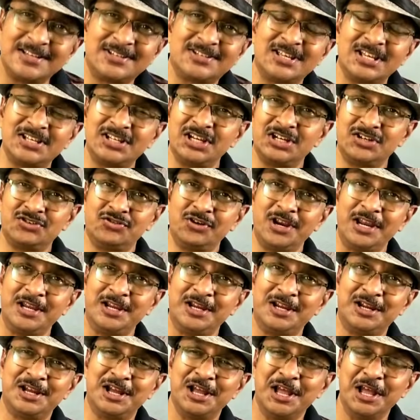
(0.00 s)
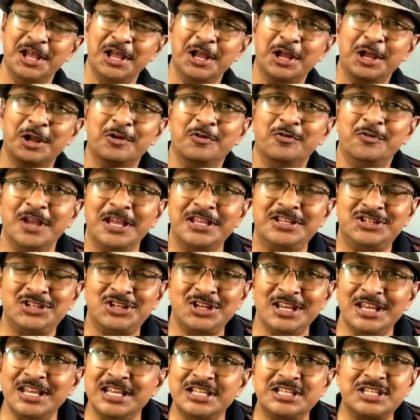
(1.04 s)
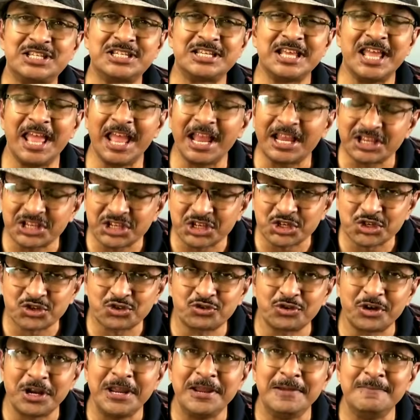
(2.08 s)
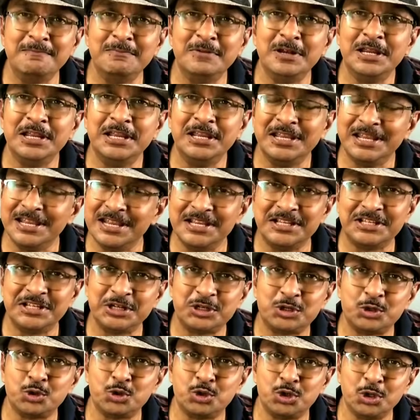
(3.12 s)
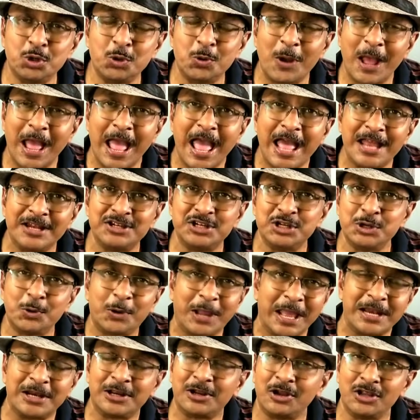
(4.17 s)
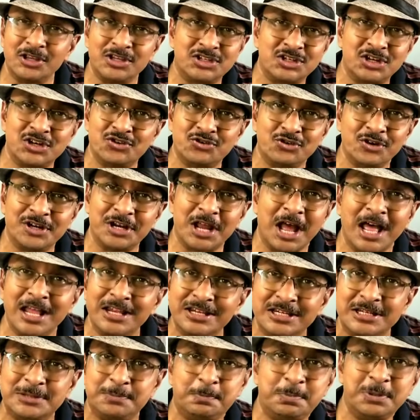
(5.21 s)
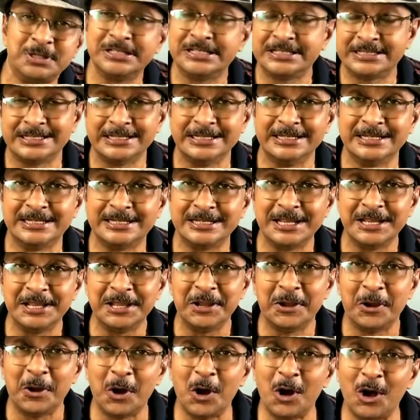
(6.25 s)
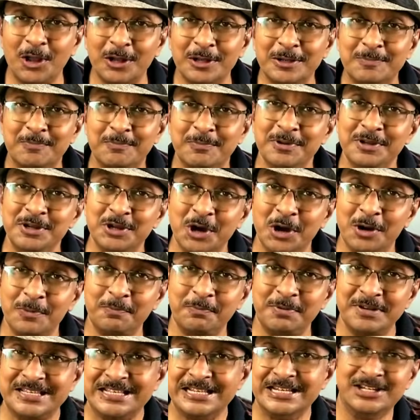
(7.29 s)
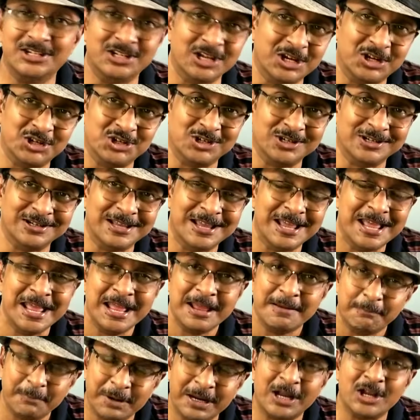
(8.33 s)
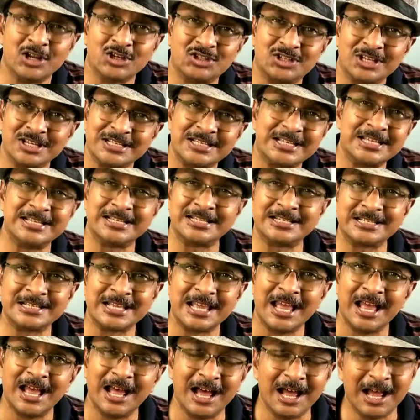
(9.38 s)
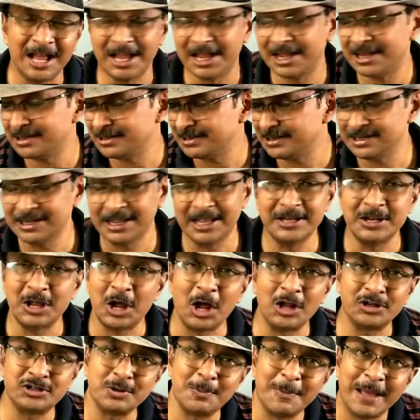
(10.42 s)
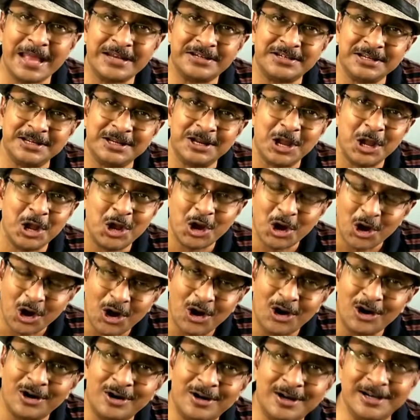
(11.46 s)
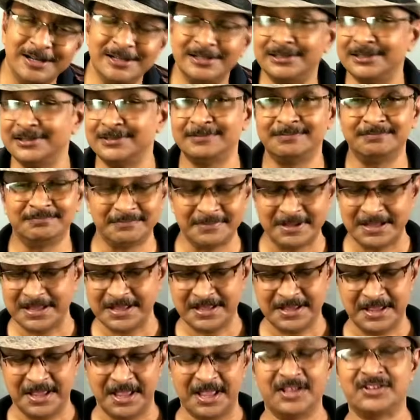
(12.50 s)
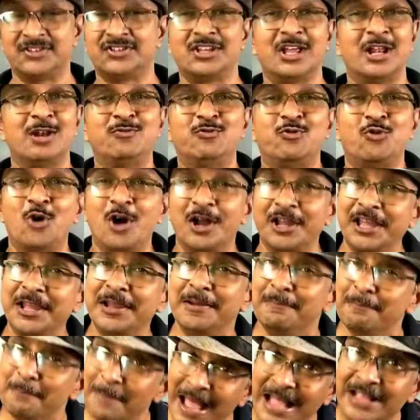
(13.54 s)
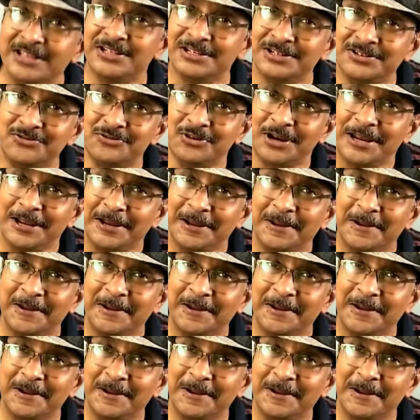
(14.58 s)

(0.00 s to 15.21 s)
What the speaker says: is such a trick which is extremely easy to do, and you can concentrate 100% on your presentation because this is an automatic or a self-working magic trick.